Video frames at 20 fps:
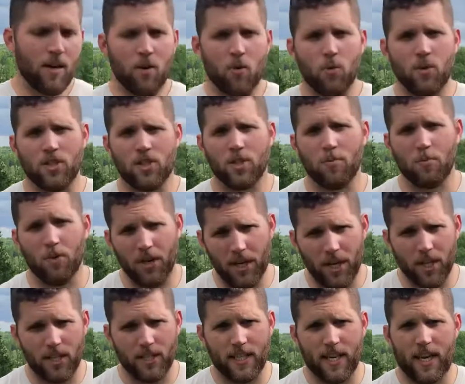which is pretty
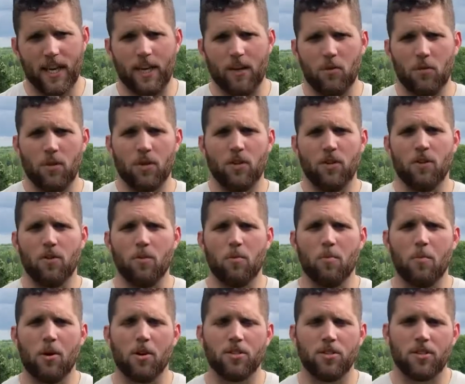irritating when you
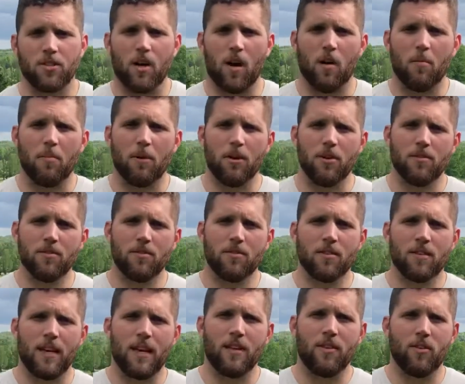purchase compost
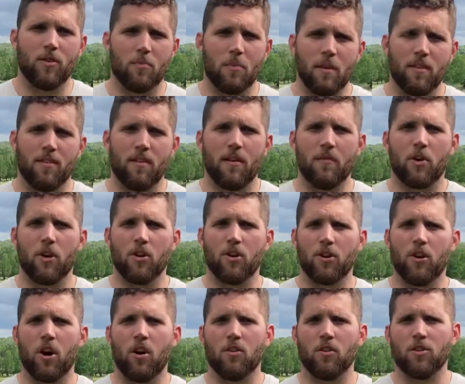and you spend
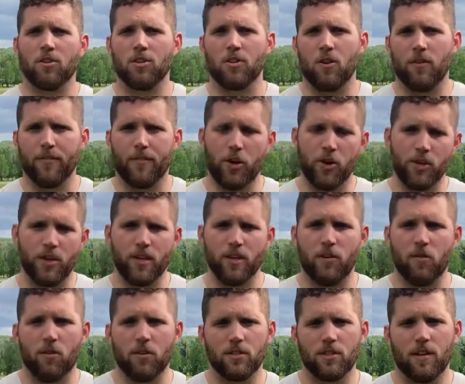$700 on 13
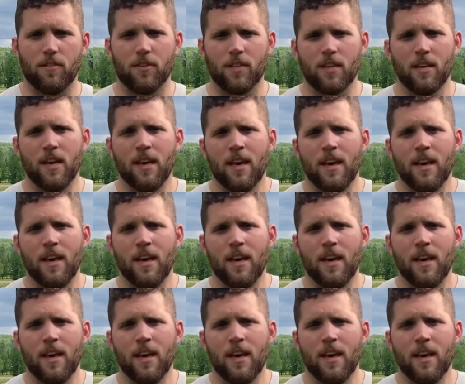yards of it